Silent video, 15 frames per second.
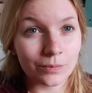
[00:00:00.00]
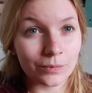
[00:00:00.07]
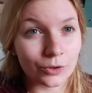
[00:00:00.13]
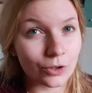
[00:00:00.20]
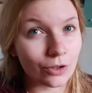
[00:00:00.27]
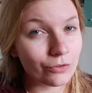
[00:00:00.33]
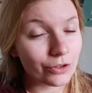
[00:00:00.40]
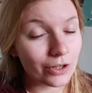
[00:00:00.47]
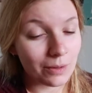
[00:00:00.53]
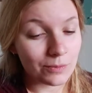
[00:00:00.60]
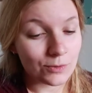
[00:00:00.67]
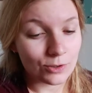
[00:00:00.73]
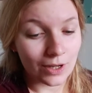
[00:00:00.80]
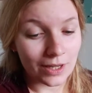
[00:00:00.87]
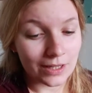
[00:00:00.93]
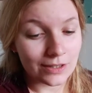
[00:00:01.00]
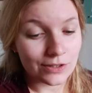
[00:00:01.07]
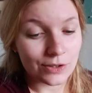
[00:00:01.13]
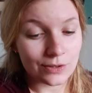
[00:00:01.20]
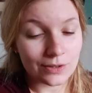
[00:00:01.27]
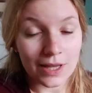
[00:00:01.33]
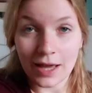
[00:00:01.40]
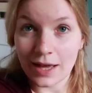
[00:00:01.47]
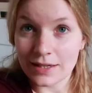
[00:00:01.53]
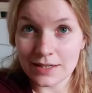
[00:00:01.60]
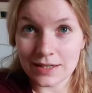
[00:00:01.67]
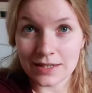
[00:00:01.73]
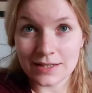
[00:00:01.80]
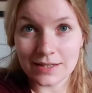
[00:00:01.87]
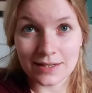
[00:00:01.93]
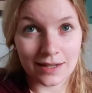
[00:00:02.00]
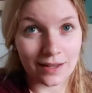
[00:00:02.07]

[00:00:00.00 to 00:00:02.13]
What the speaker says: moreover, I'm trying to edit